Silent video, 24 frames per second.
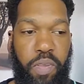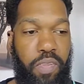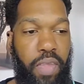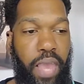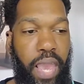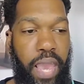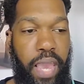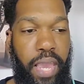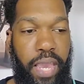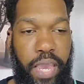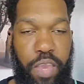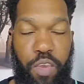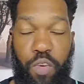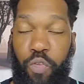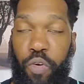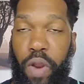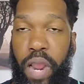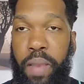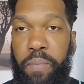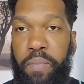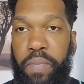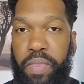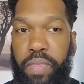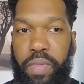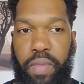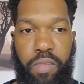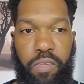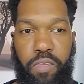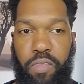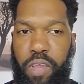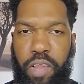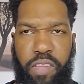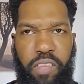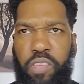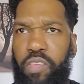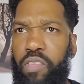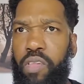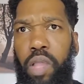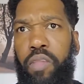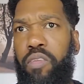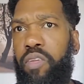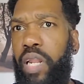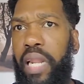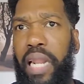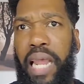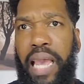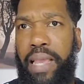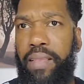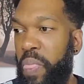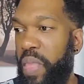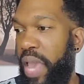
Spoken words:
hey, can you grab me this such and such lens?